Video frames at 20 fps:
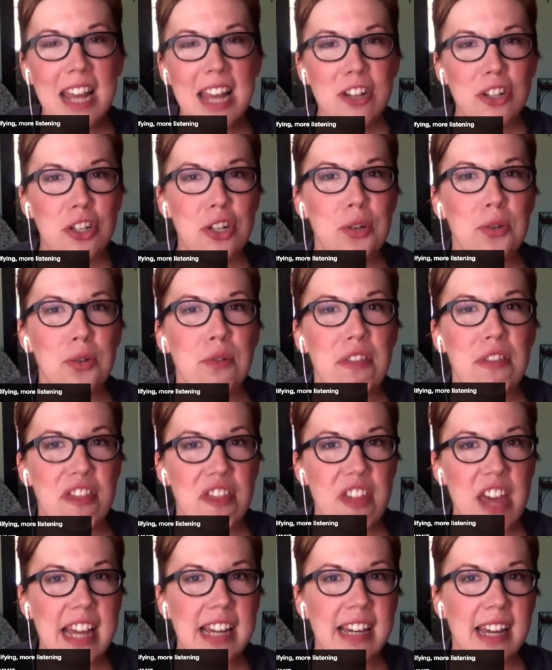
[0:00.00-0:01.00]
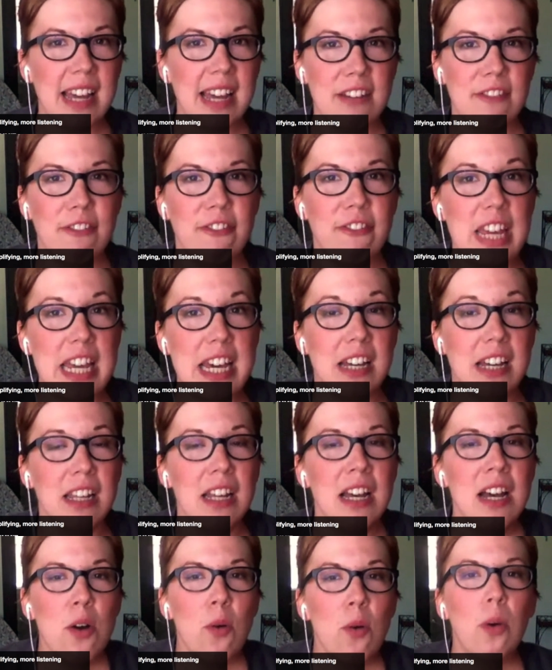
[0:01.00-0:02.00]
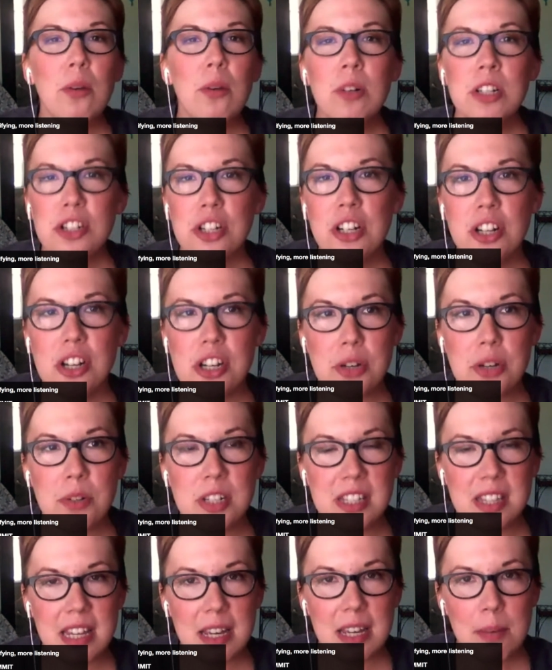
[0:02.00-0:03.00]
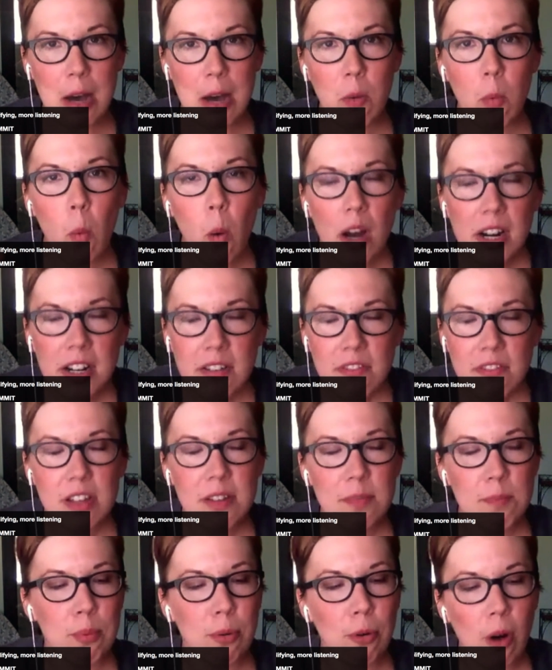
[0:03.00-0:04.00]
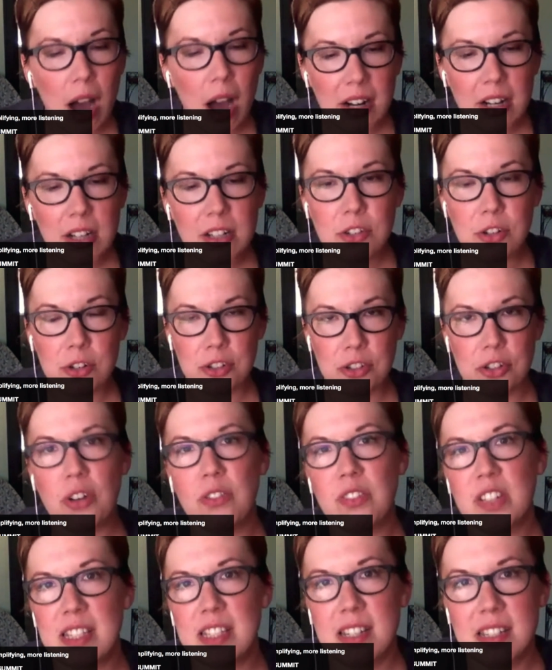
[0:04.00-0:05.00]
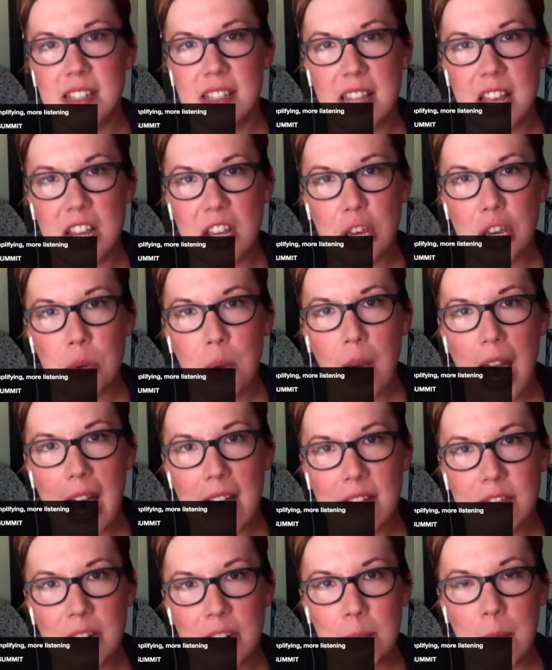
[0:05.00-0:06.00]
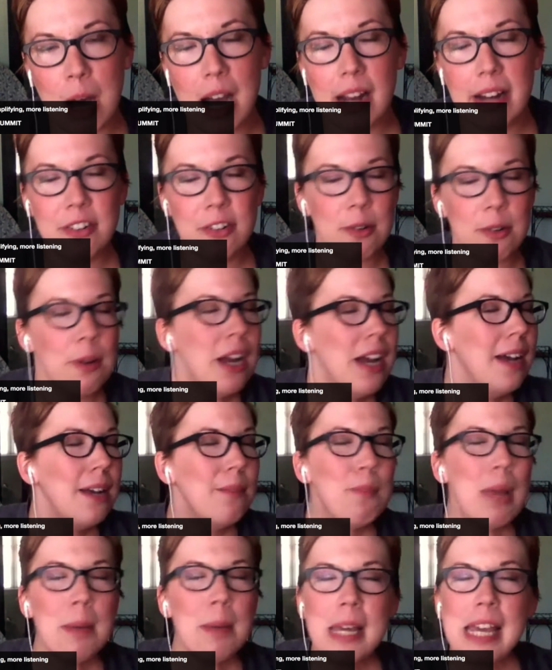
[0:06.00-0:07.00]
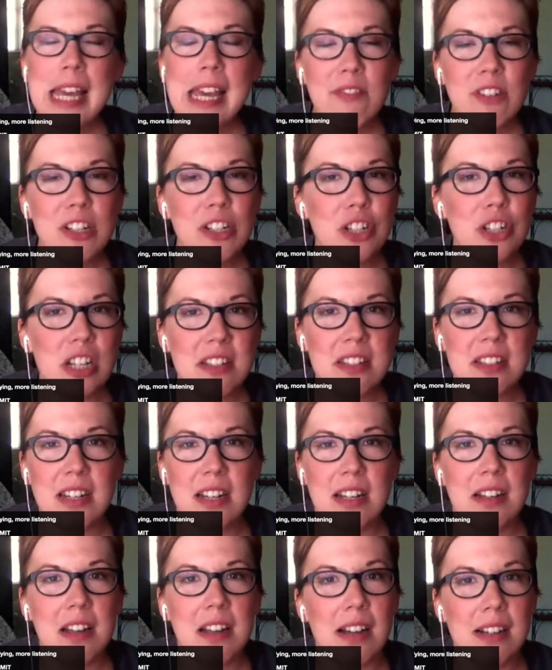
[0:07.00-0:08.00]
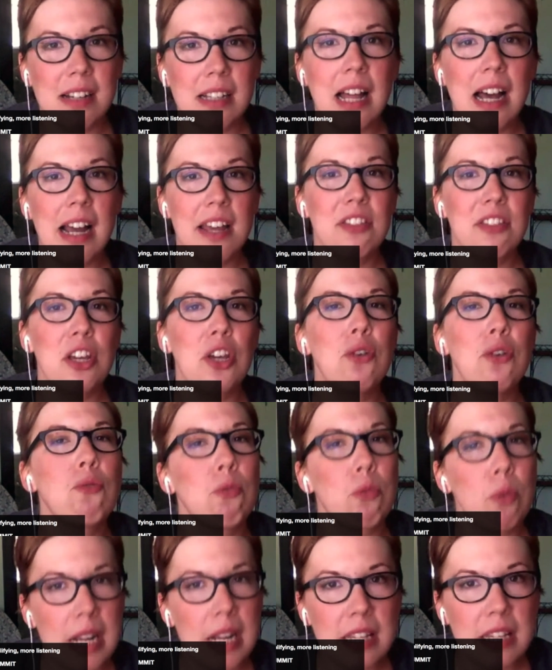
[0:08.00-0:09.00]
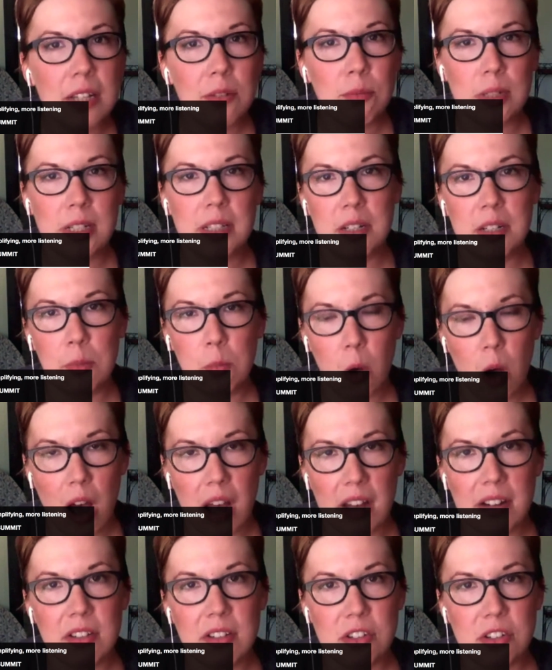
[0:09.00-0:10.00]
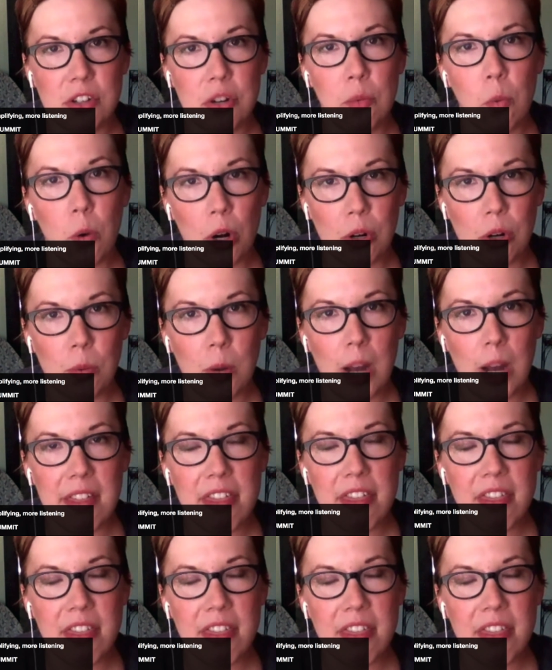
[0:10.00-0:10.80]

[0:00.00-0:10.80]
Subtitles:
do, think, and feel. What I want you to do is think about one of the products or services that you have in mind, or maybe even just a client that you really, really want to work with.